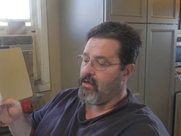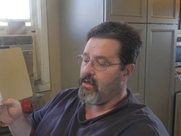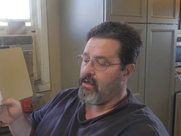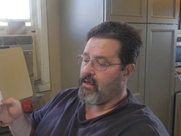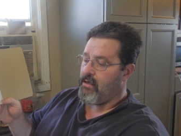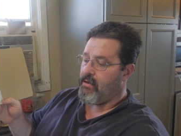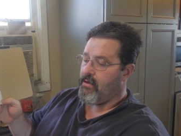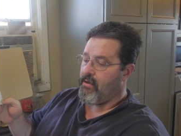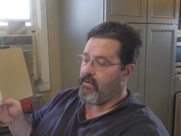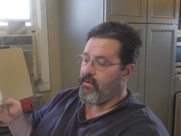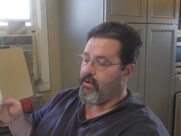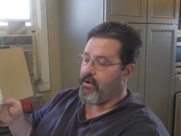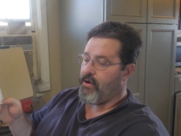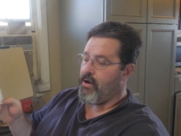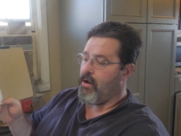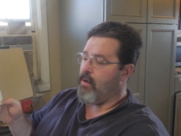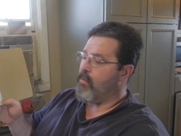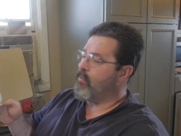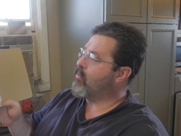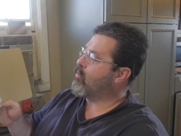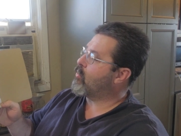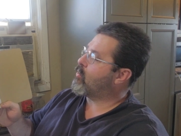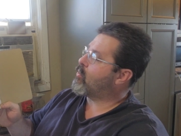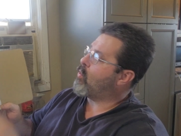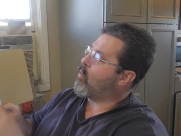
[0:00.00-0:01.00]
and then the
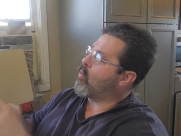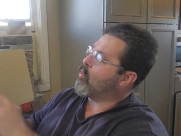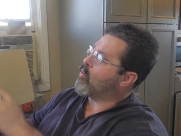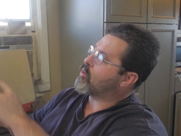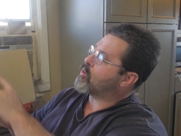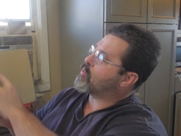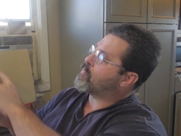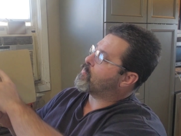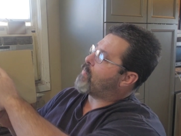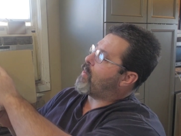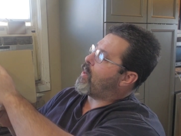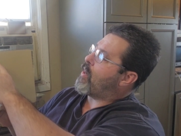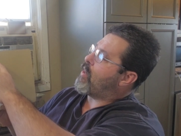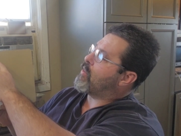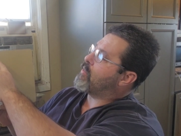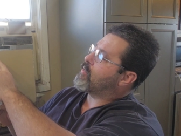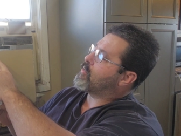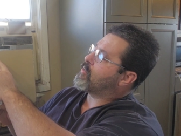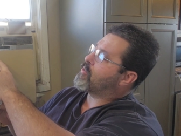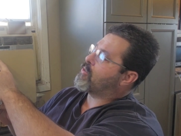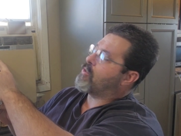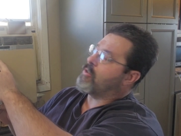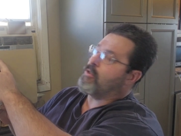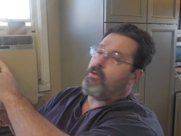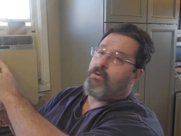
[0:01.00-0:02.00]
number
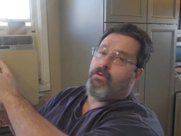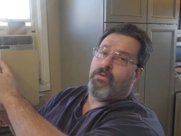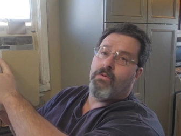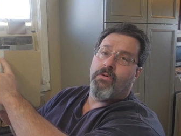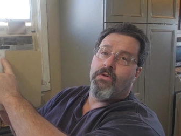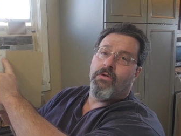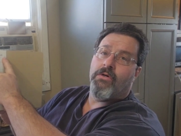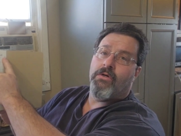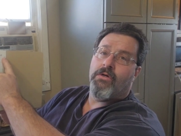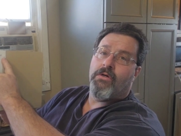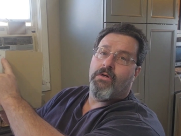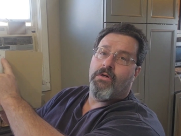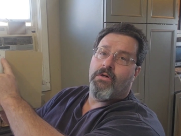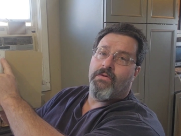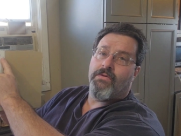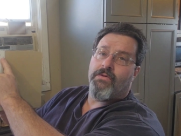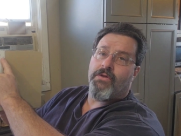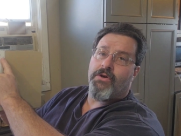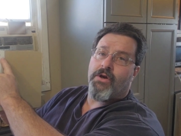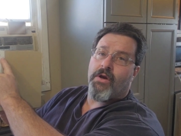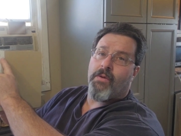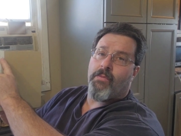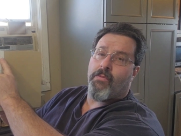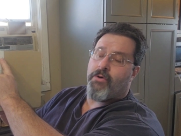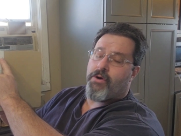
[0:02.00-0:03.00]
corresponds to
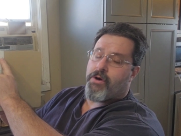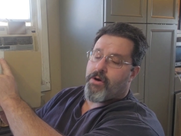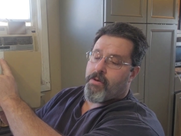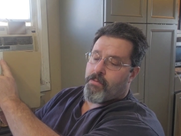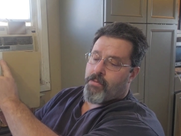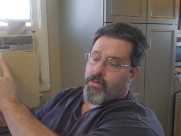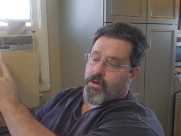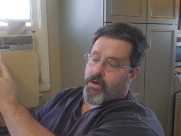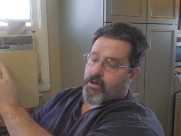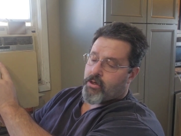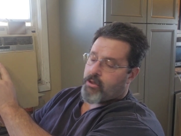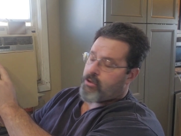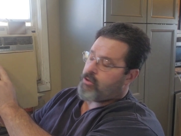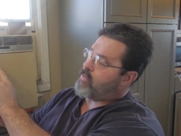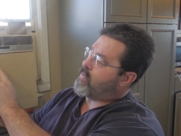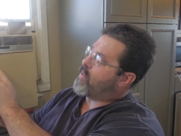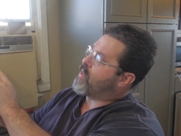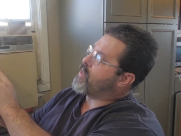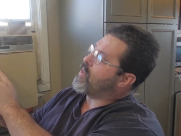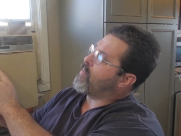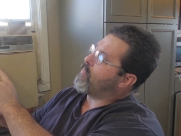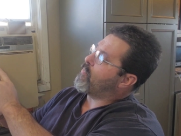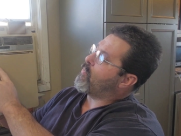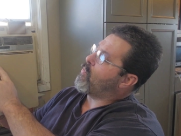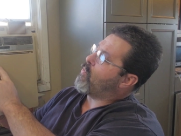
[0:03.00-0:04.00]
the number in the book. So
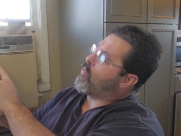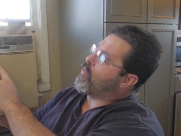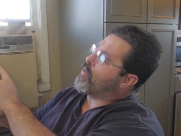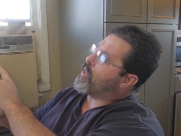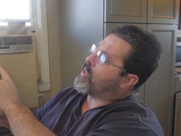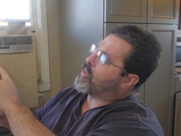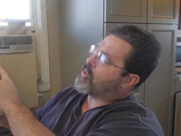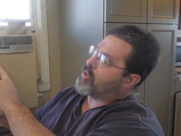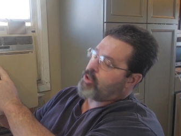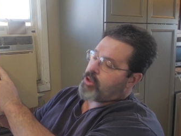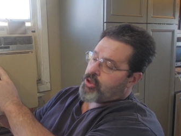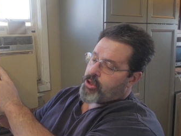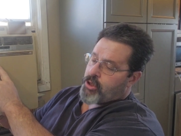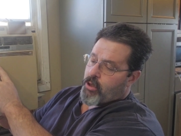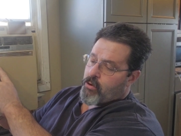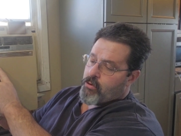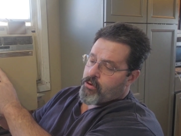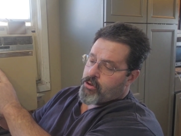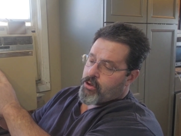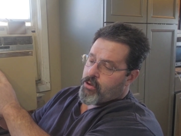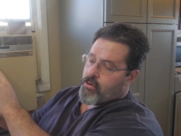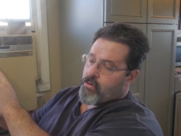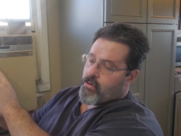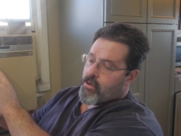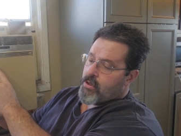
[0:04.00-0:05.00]
that number 1 I just
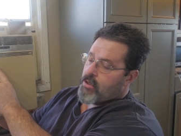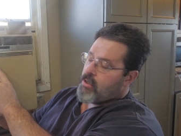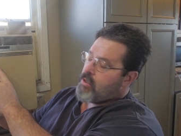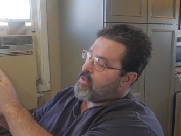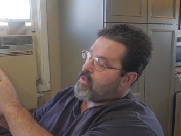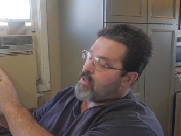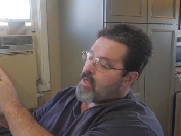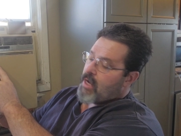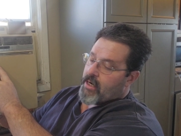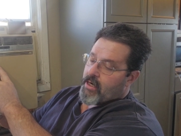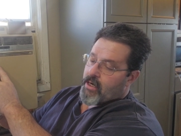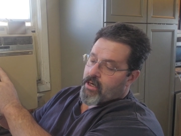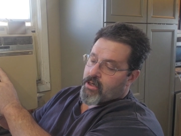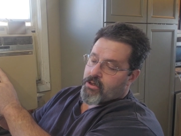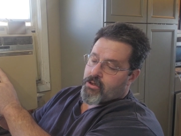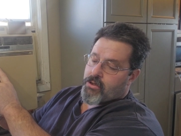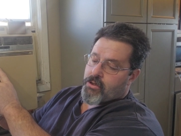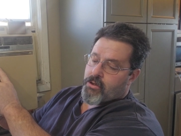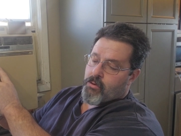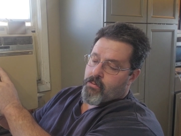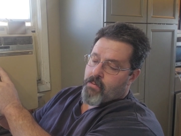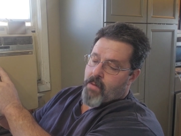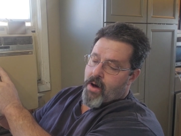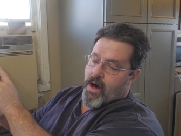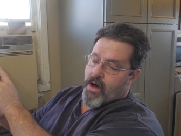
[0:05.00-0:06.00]
showed you, I got
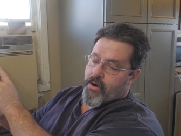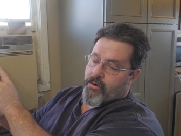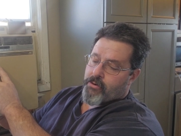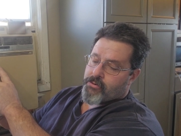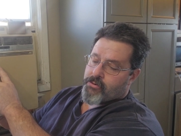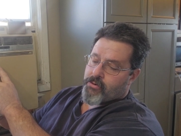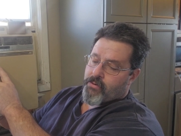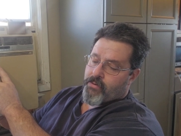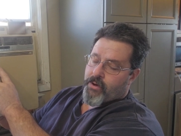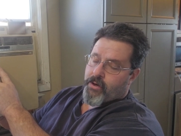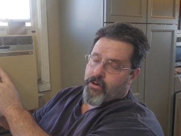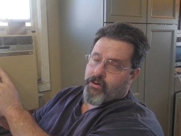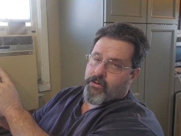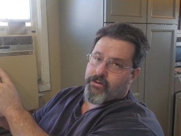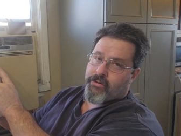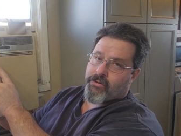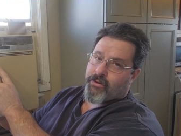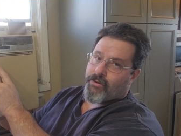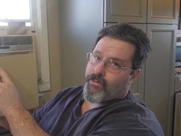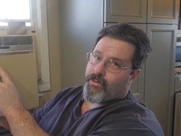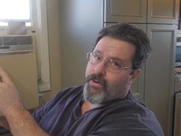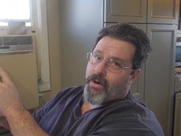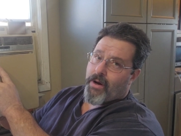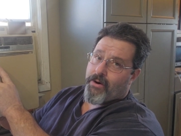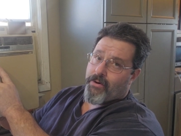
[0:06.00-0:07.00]
2 bottles of those,
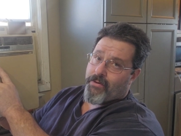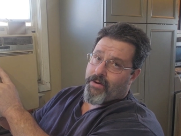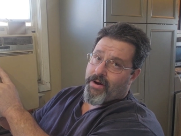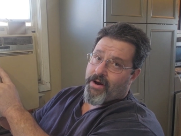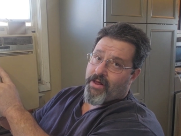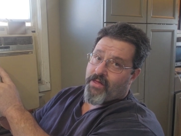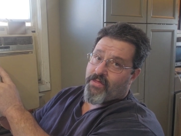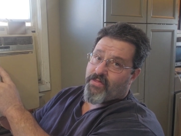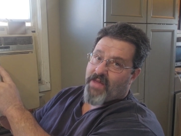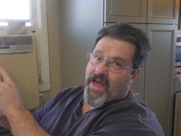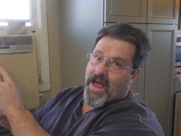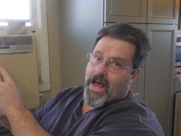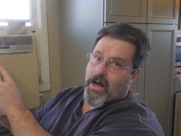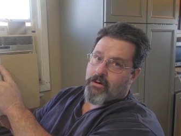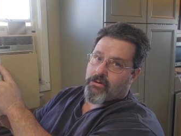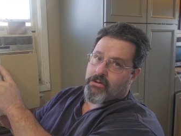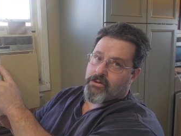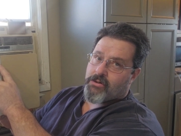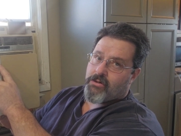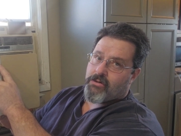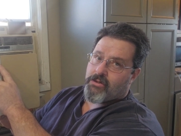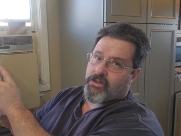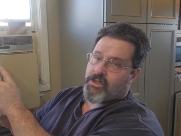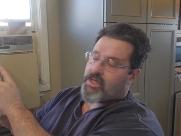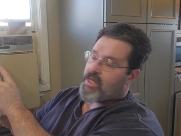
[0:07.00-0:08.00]
so probably around
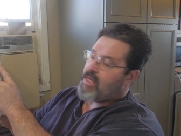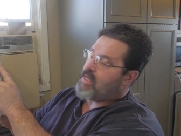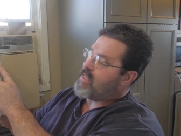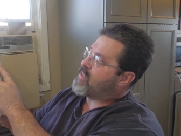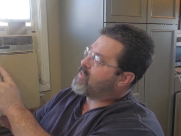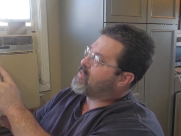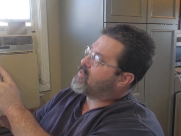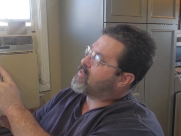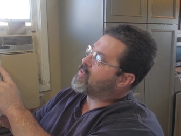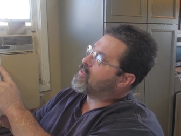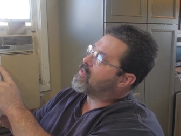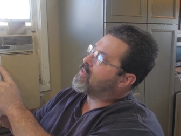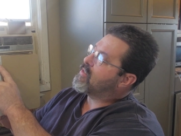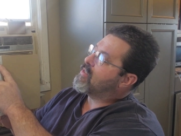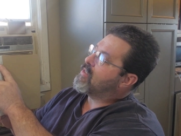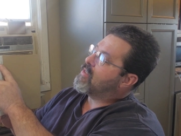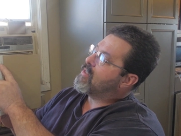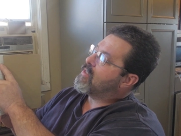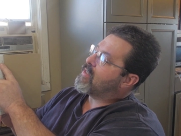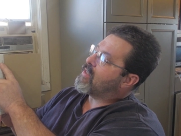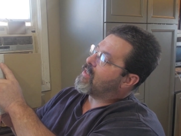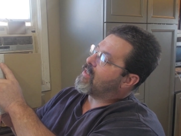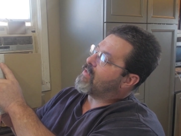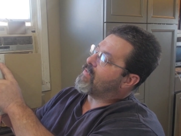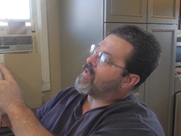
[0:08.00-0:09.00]
1,000 seeds,
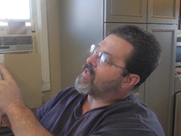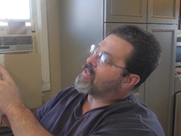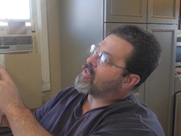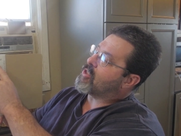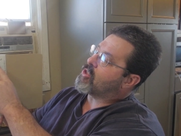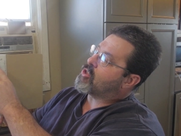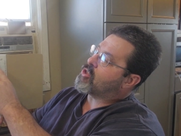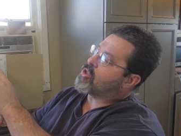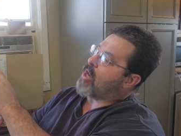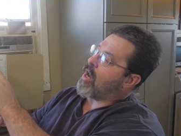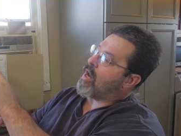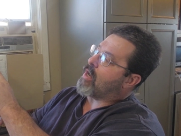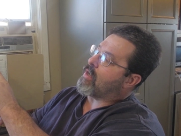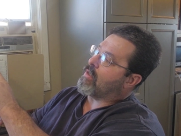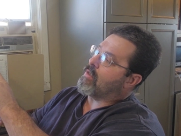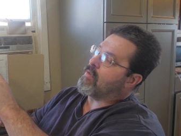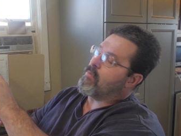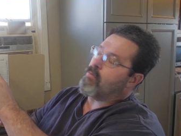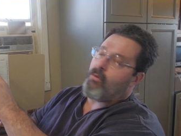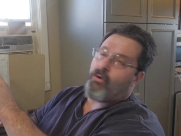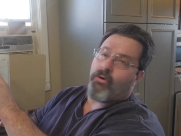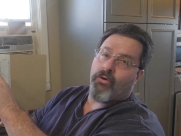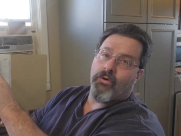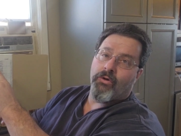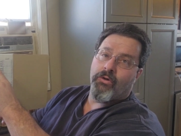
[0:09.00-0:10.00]
and that's a
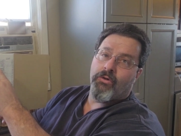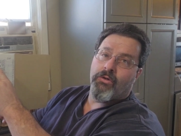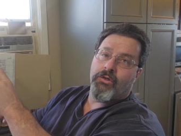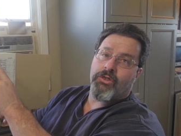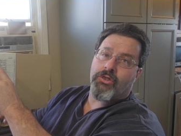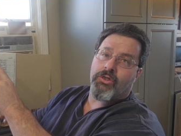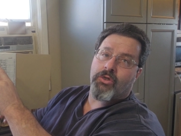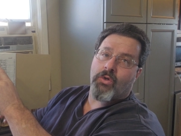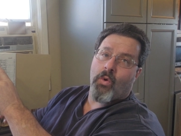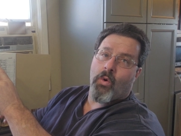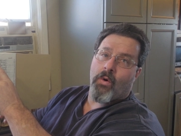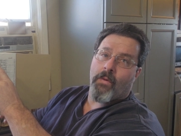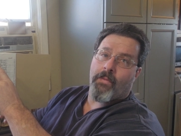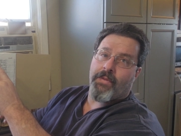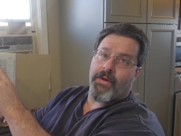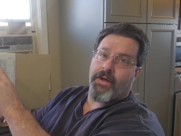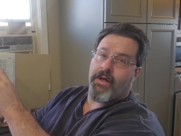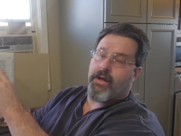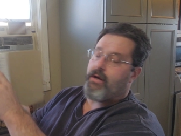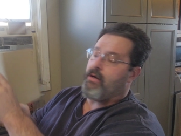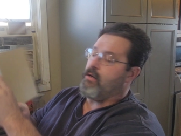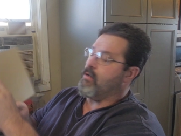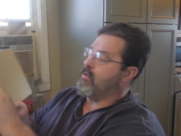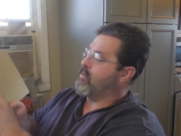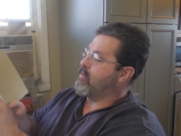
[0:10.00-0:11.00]
chocolate Moruga
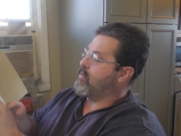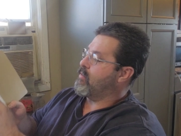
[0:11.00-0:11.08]
scorpion.